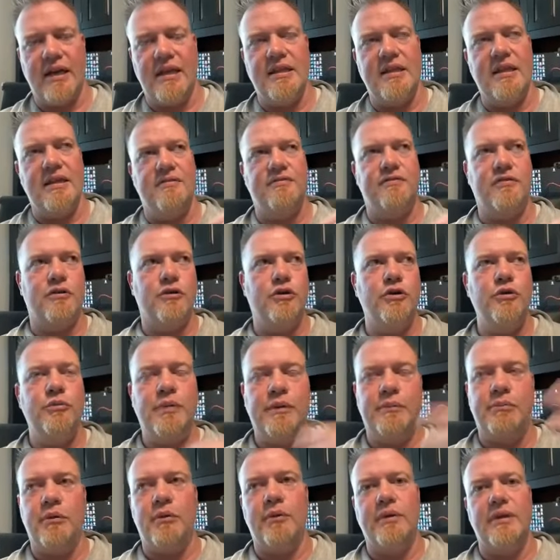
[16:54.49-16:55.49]
And then for new
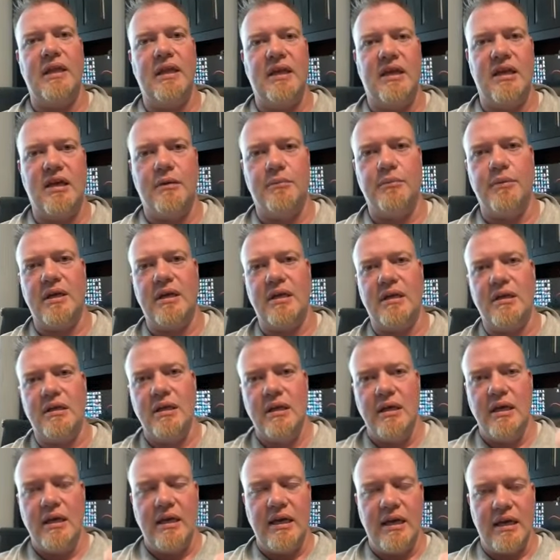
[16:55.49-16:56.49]
people, when they come in,
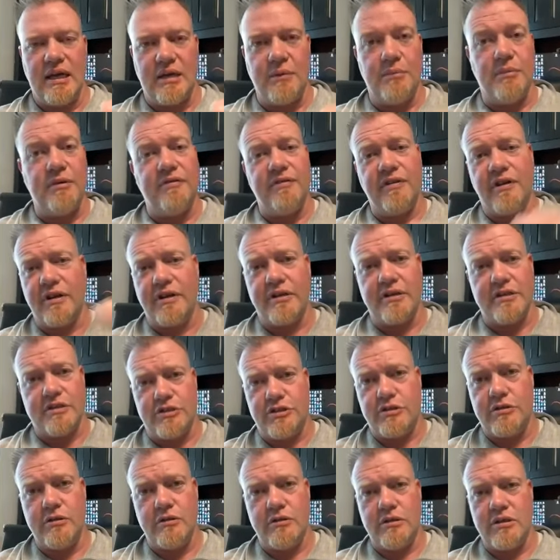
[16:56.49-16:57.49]
it can be very
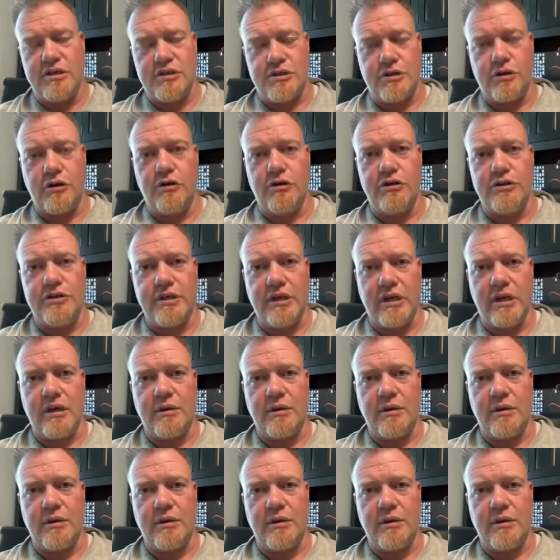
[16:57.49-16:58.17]
discouraging.